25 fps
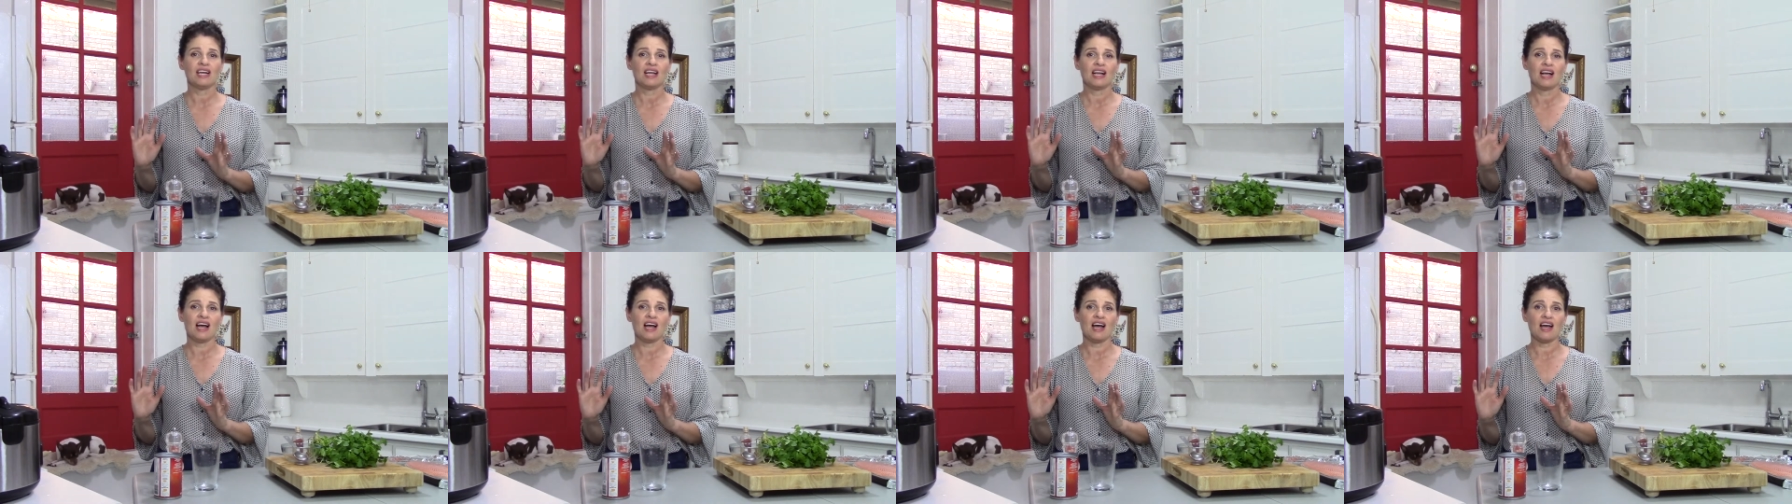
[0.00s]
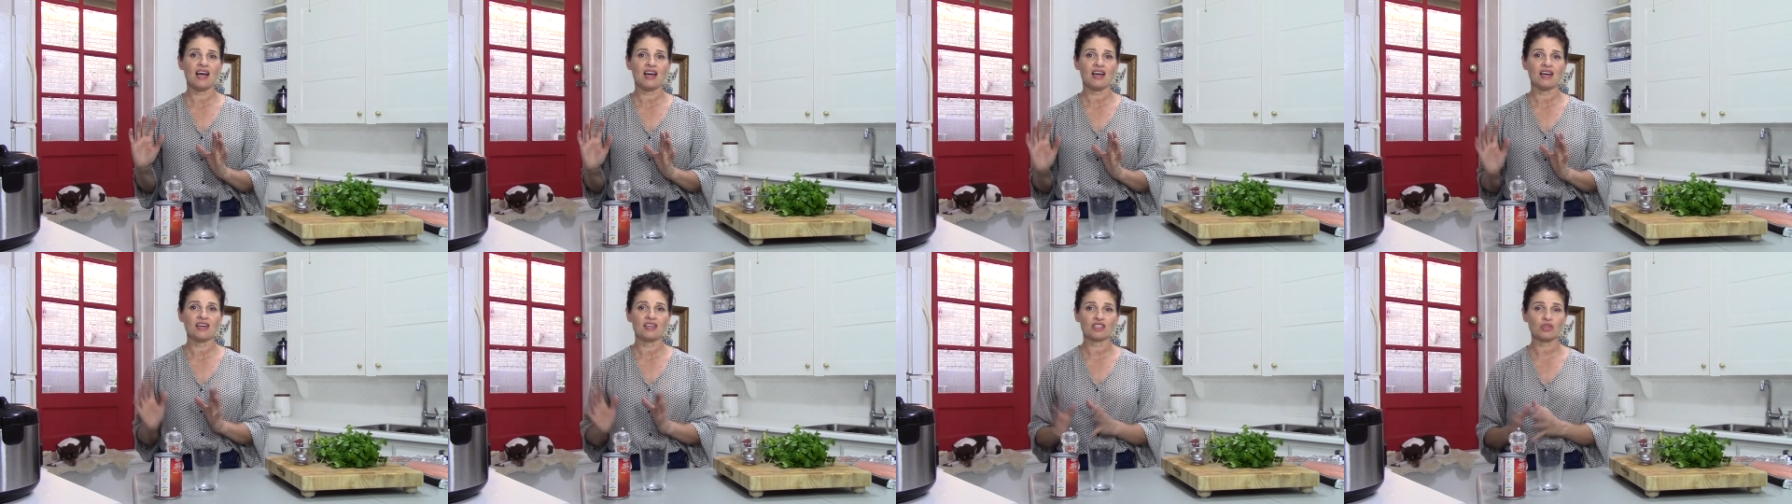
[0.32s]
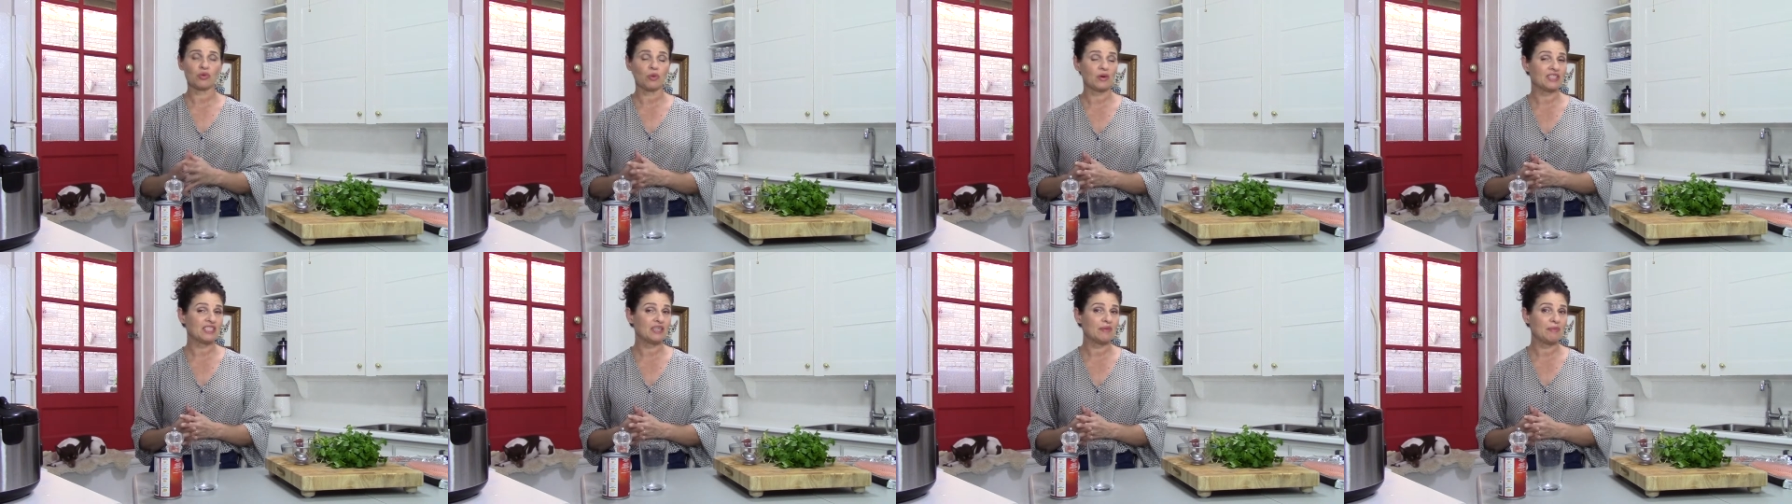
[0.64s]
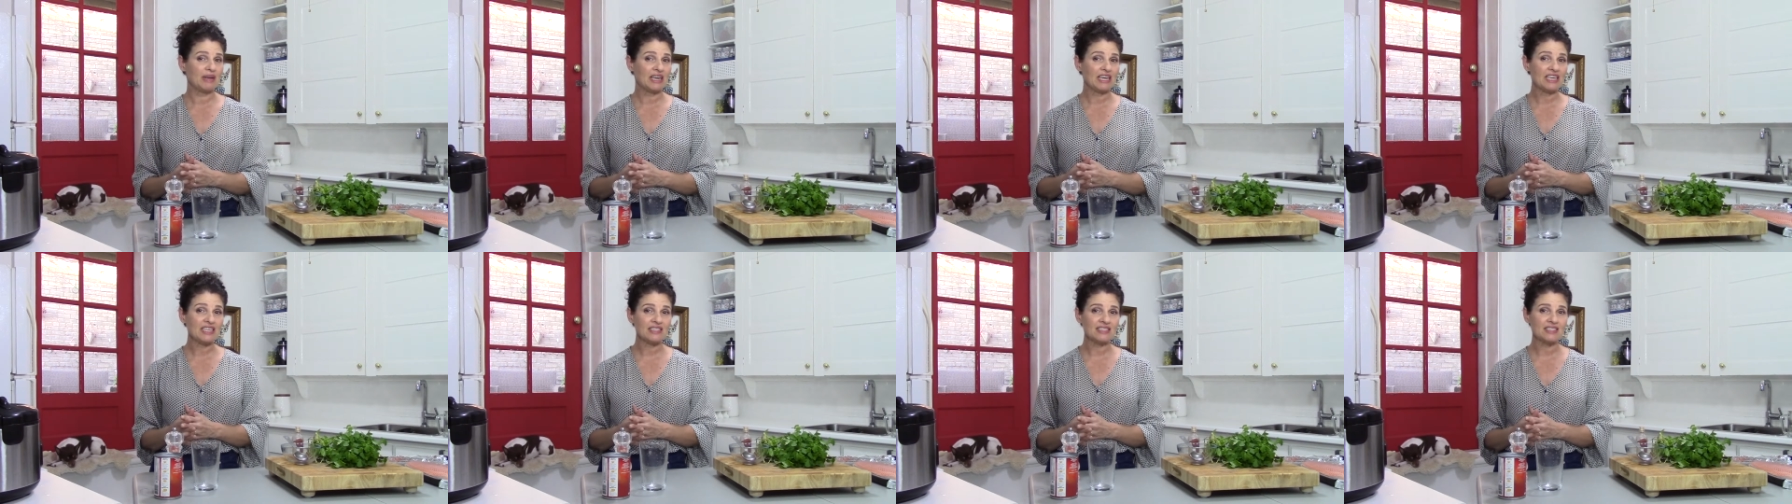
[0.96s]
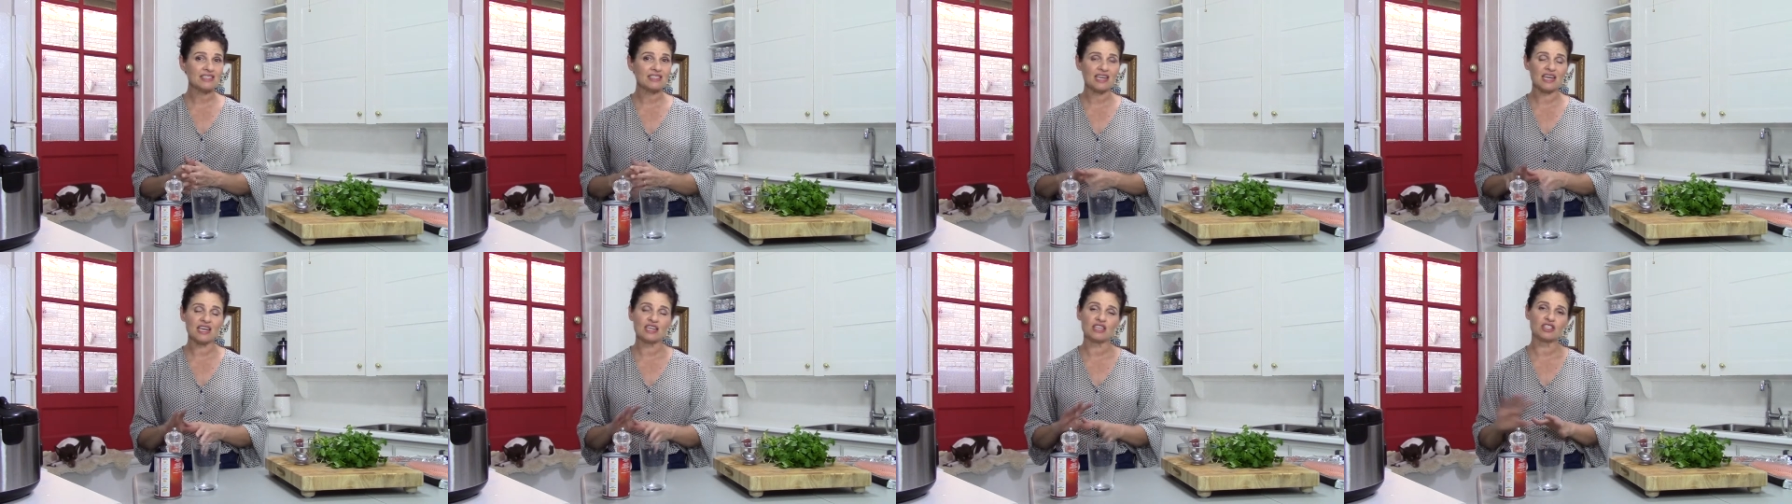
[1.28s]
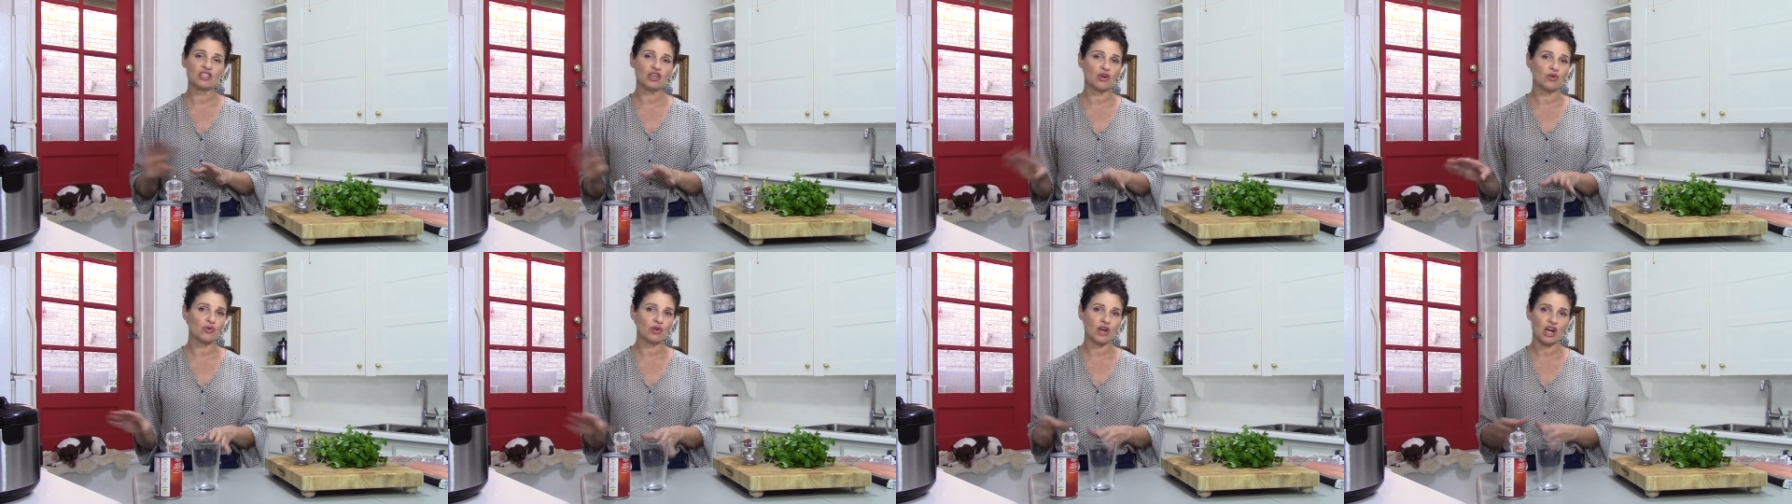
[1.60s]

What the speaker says: 20 minutes, and don't